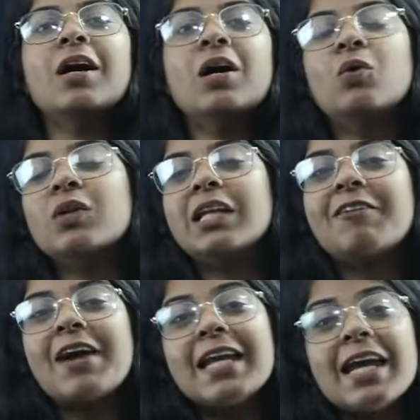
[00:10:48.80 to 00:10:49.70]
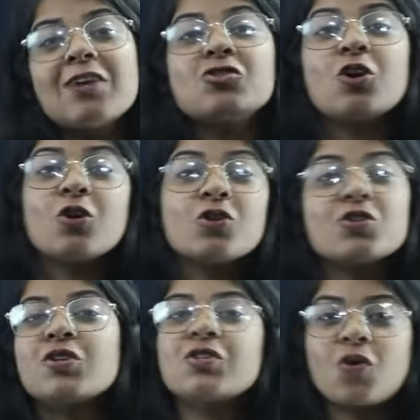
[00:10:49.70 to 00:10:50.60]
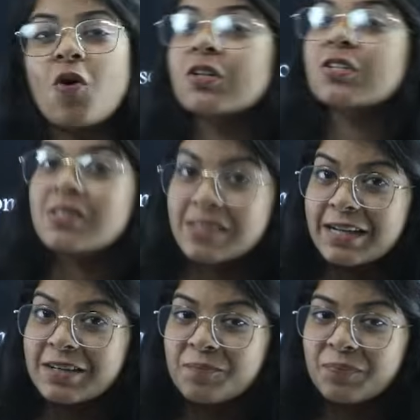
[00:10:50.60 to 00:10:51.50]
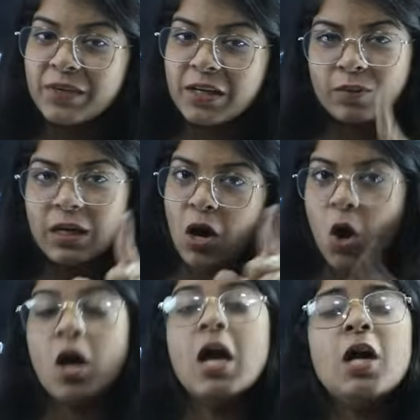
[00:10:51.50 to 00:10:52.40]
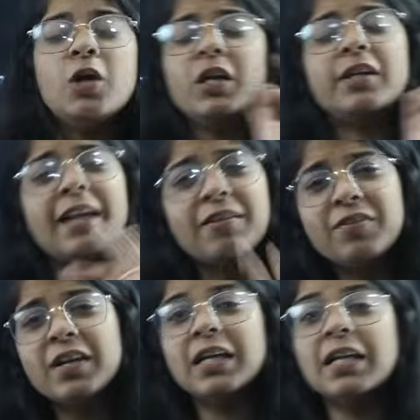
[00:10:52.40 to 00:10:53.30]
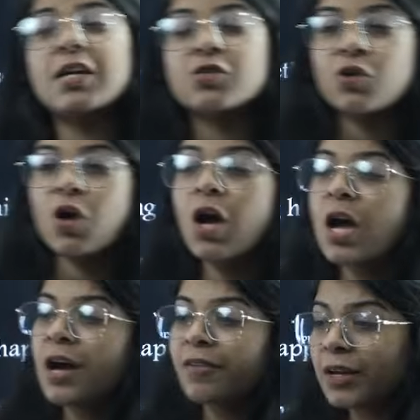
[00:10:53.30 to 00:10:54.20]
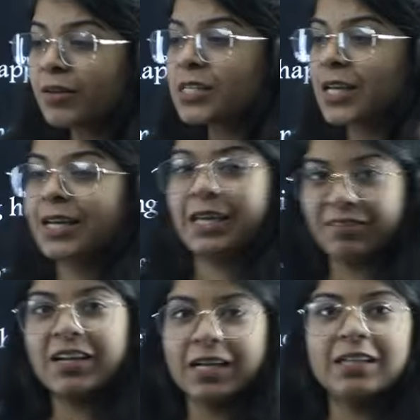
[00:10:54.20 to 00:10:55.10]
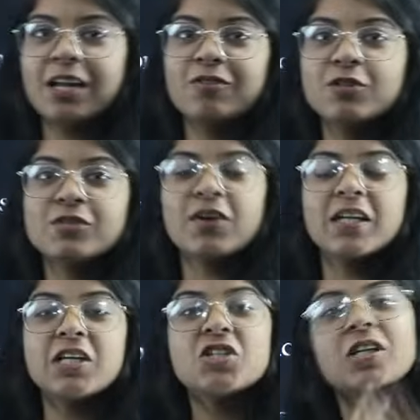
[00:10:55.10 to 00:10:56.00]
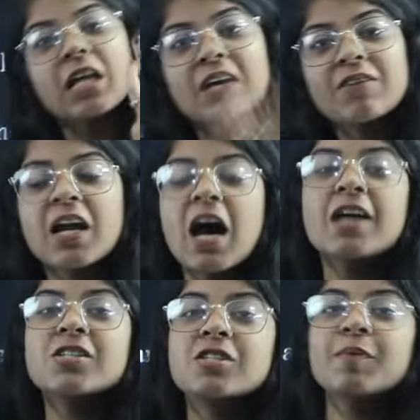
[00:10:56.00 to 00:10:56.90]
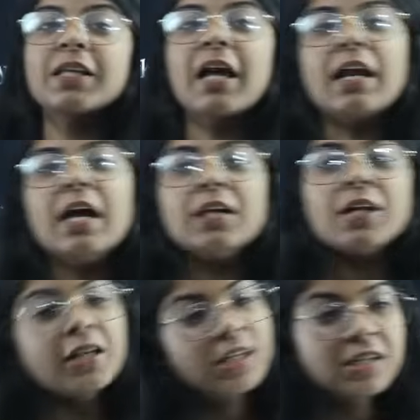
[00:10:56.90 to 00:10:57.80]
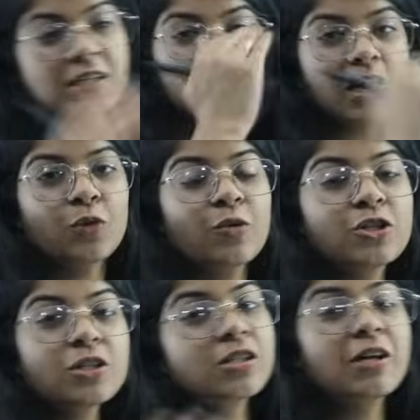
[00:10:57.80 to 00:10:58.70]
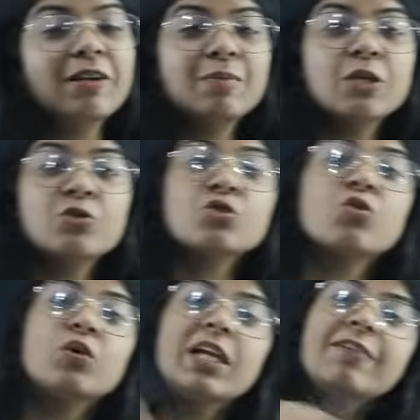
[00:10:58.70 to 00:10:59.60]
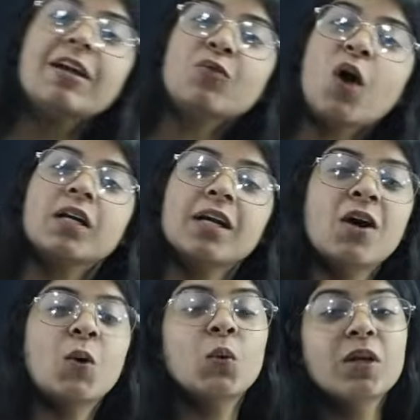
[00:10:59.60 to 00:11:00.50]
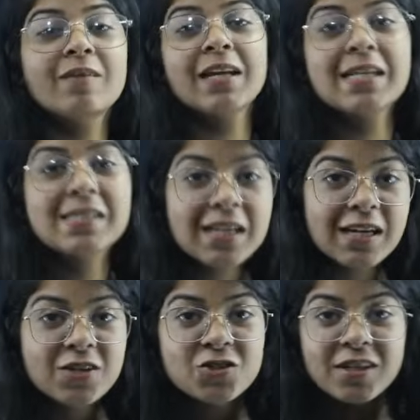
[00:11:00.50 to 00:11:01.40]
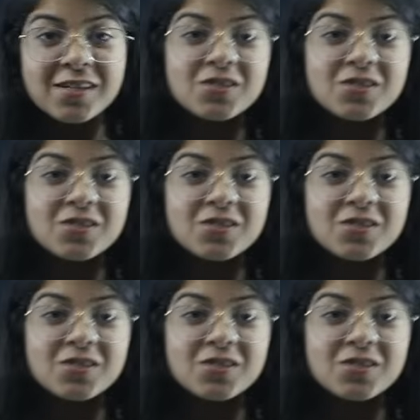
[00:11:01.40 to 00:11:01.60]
Only when acceleration is constant. It will definitely ask, you know, when I was like giving interviews for teaching, they even asked me then that these are the equations, they will be used only when what? Only when acceleration is